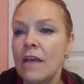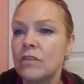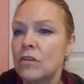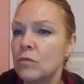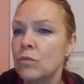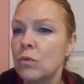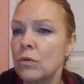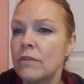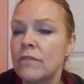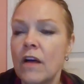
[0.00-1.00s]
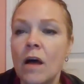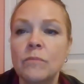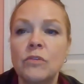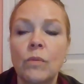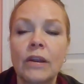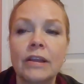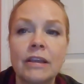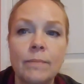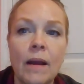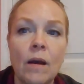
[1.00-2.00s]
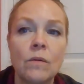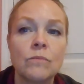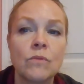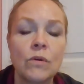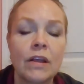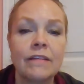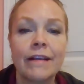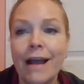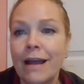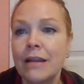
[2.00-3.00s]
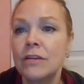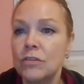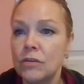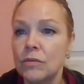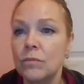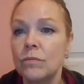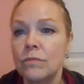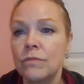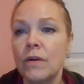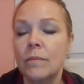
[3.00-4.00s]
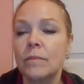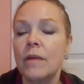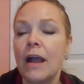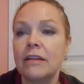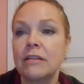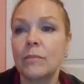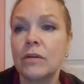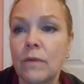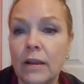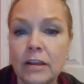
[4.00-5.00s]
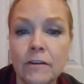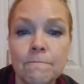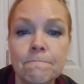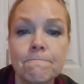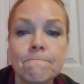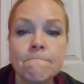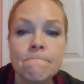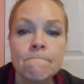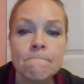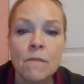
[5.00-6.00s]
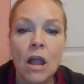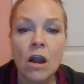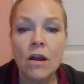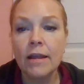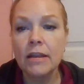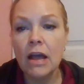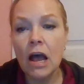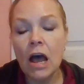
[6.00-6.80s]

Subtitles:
a good rule of thumb, you'd want to keep out pronouns like I and you from academic writing. All right.